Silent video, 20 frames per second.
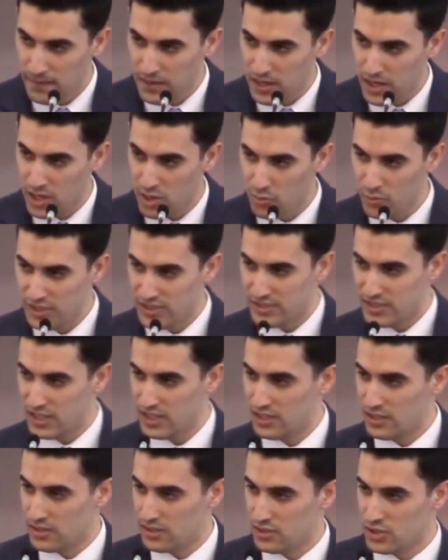Here we
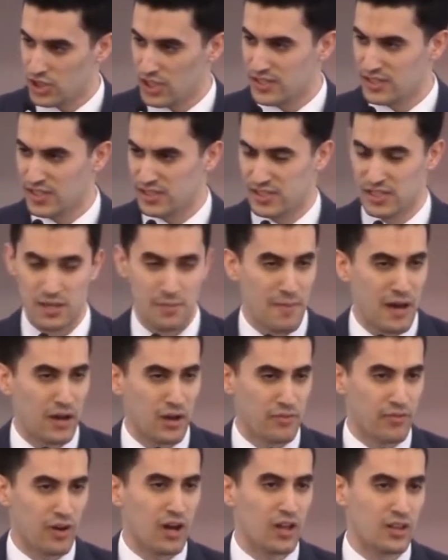see Jesus in the Mount
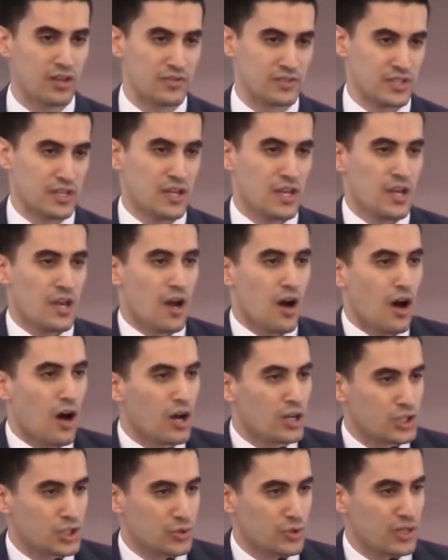of Olives
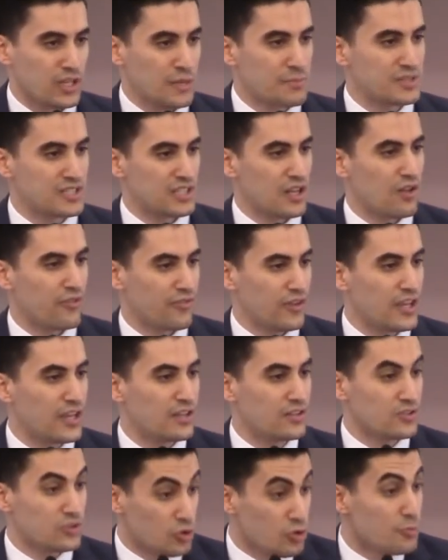ushering himself
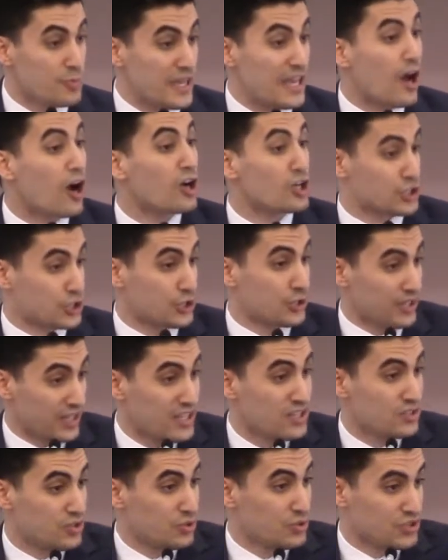in to be ushered
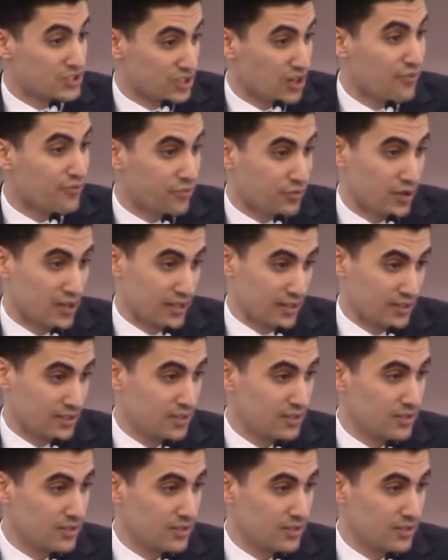into suffering.